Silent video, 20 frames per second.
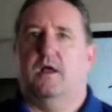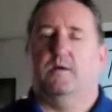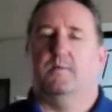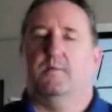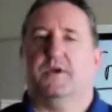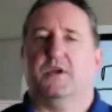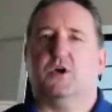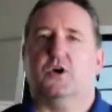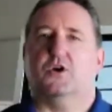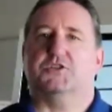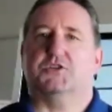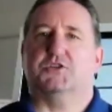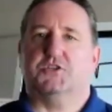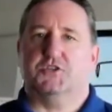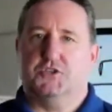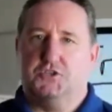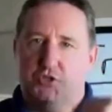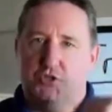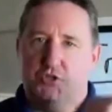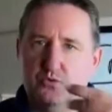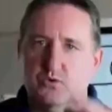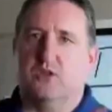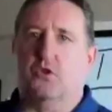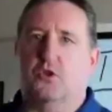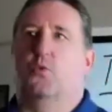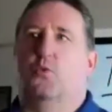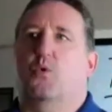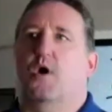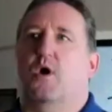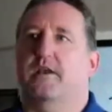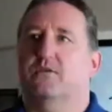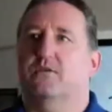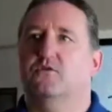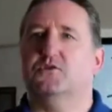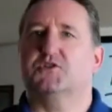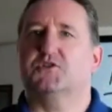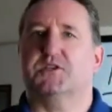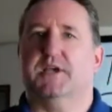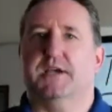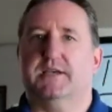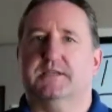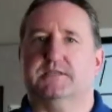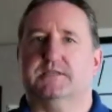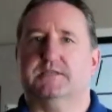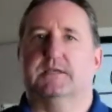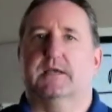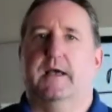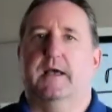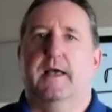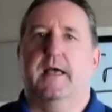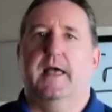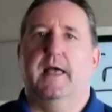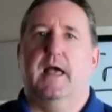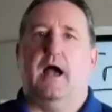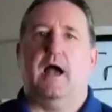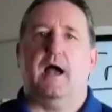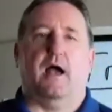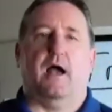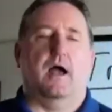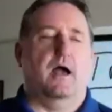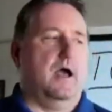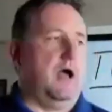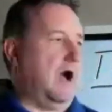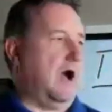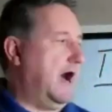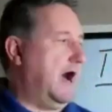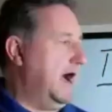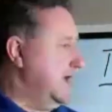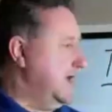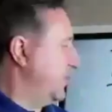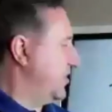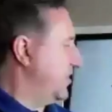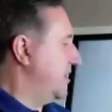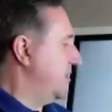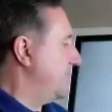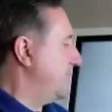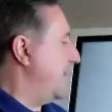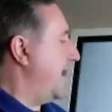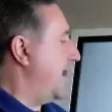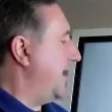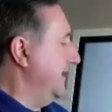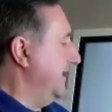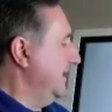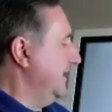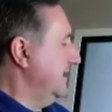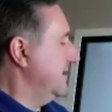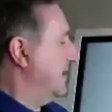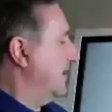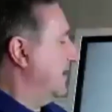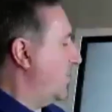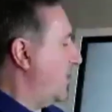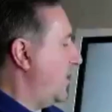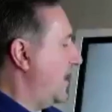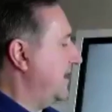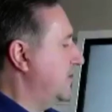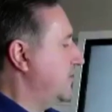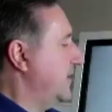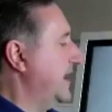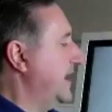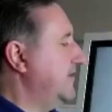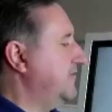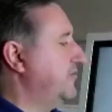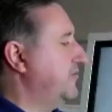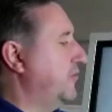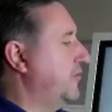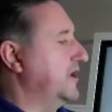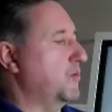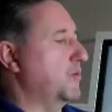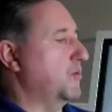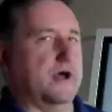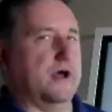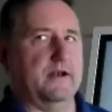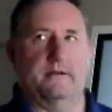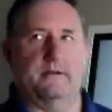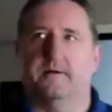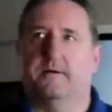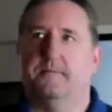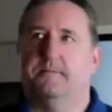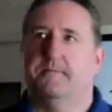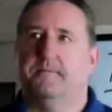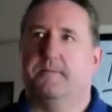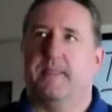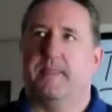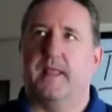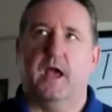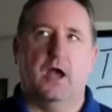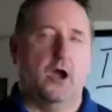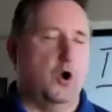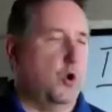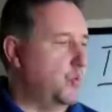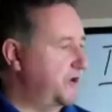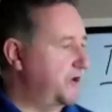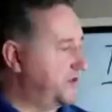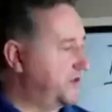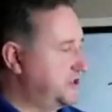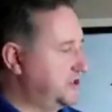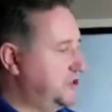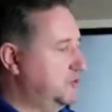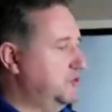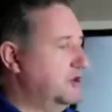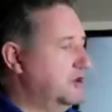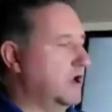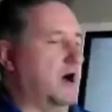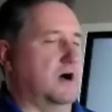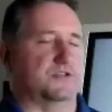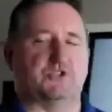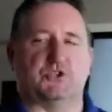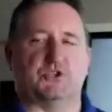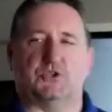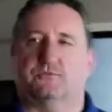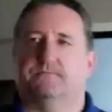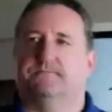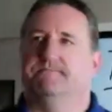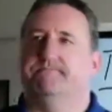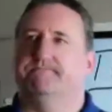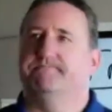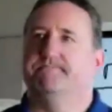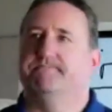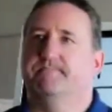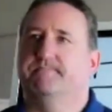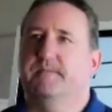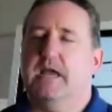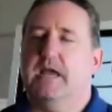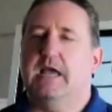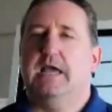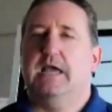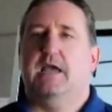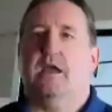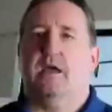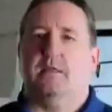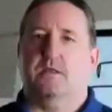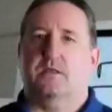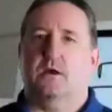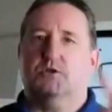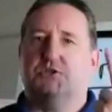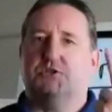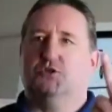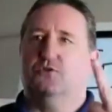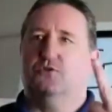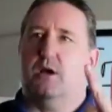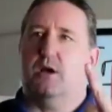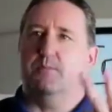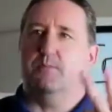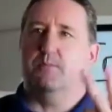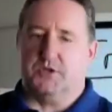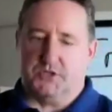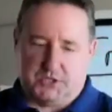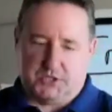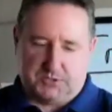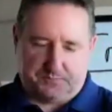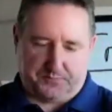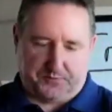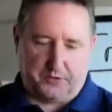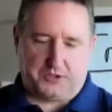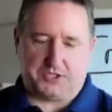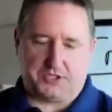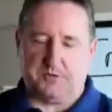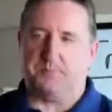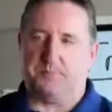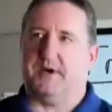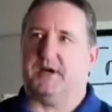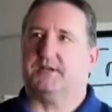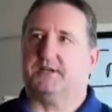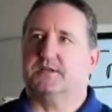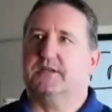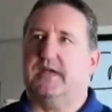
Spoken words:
because you are the one who says, I want to buy 108.41 with two lots. Those two numbers, push the button,